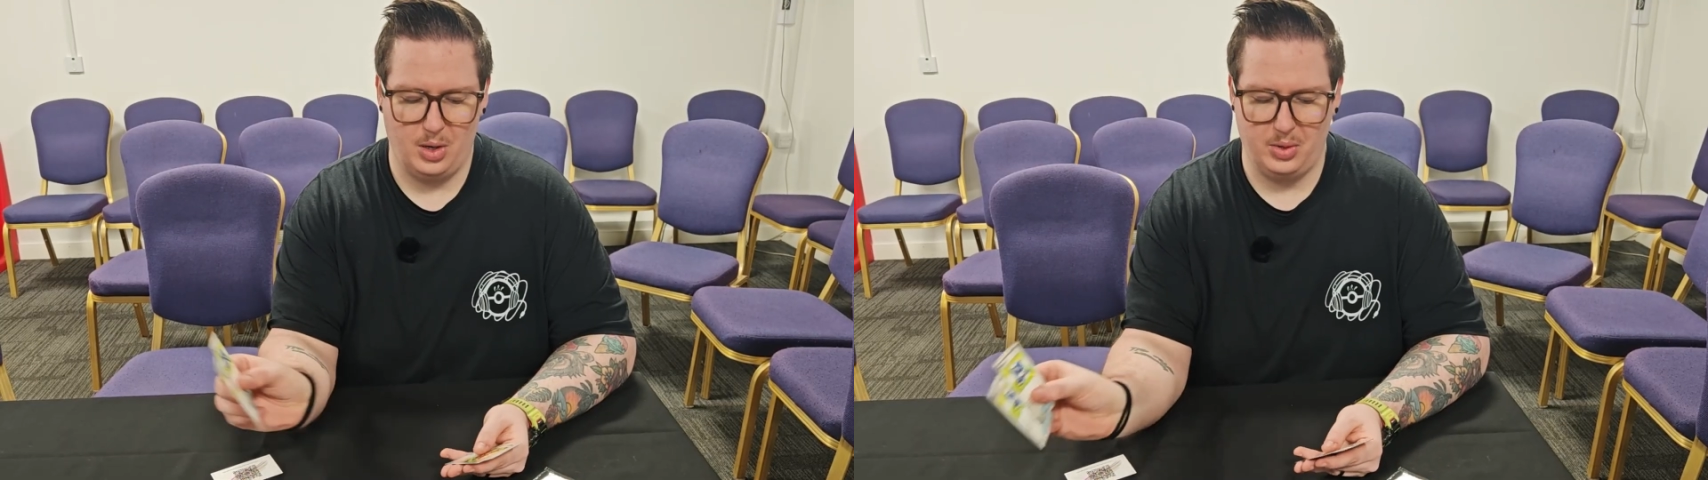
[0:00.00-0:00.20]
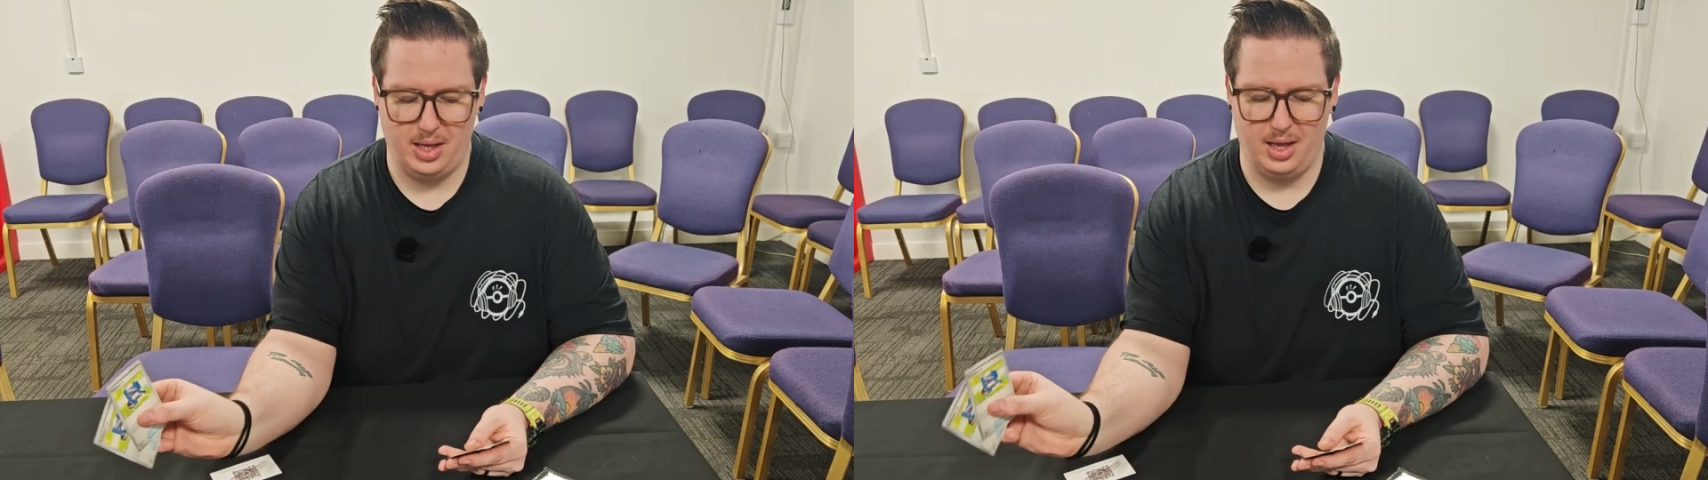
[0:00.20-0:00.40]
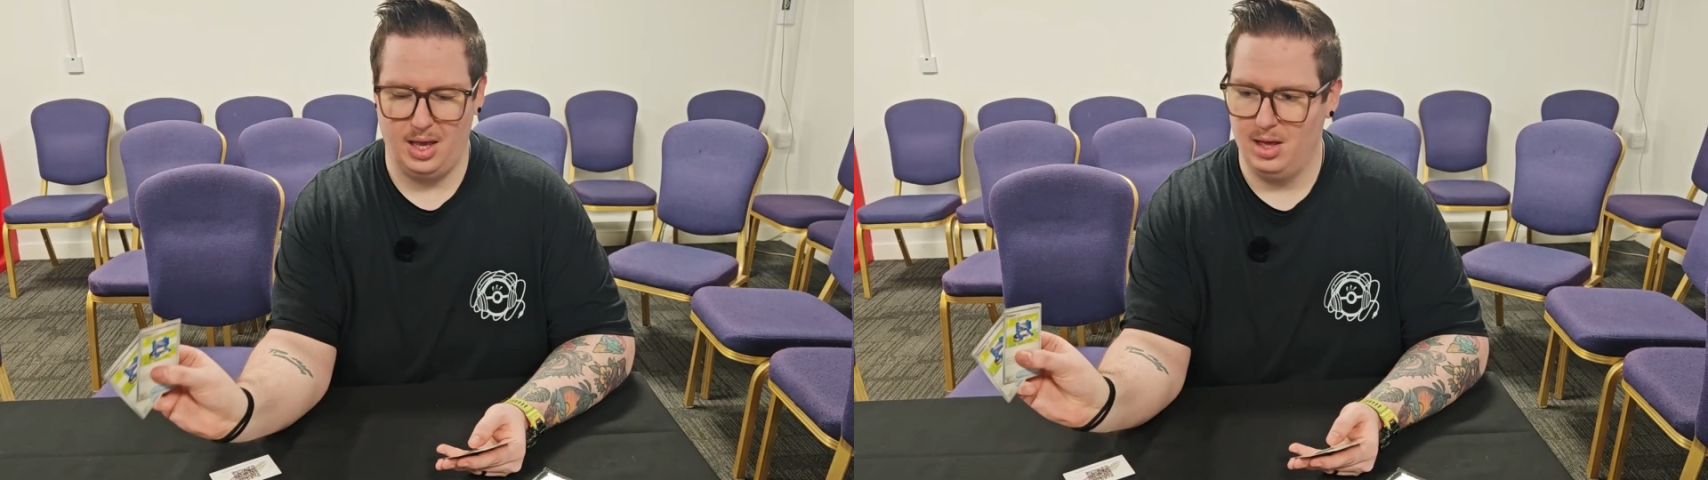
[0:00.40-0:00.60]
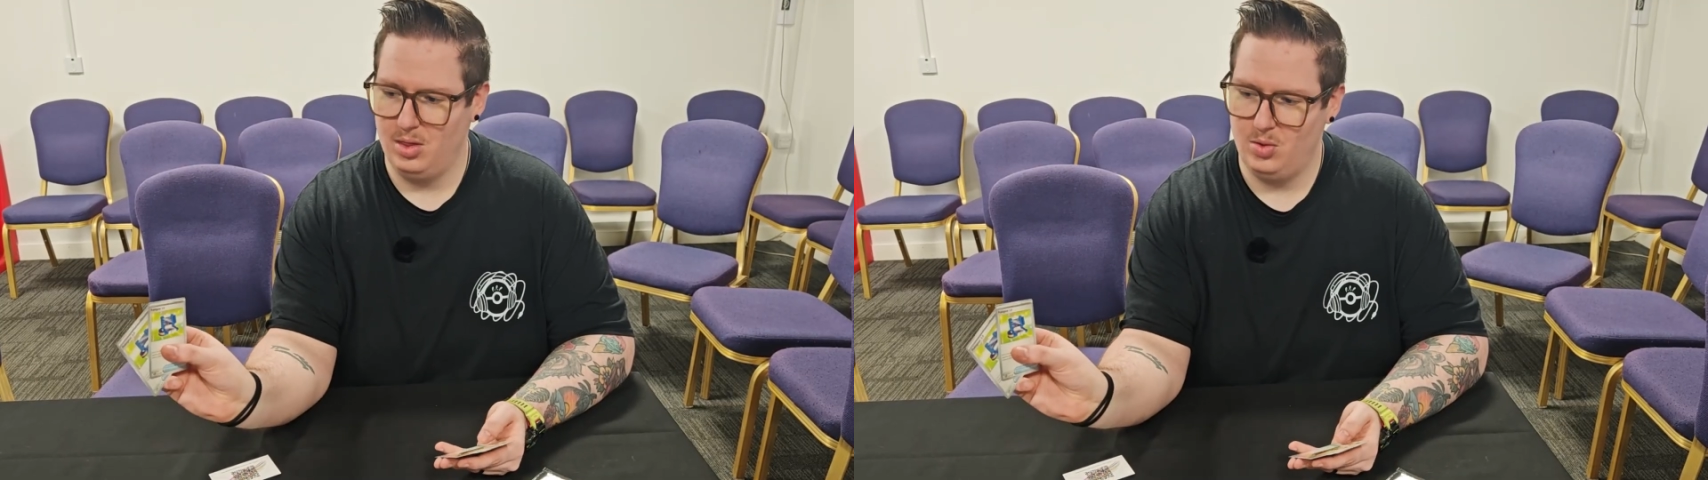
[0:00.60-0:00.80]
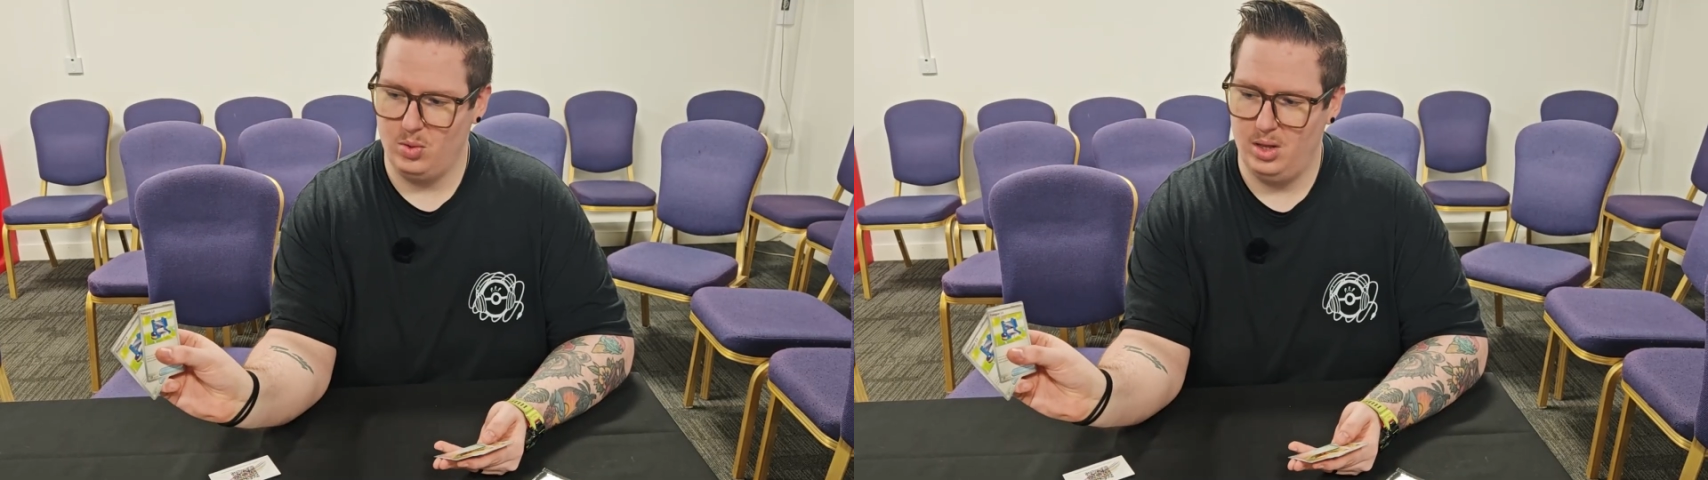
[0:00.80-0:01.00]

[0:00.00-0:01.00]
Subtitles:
Pokegear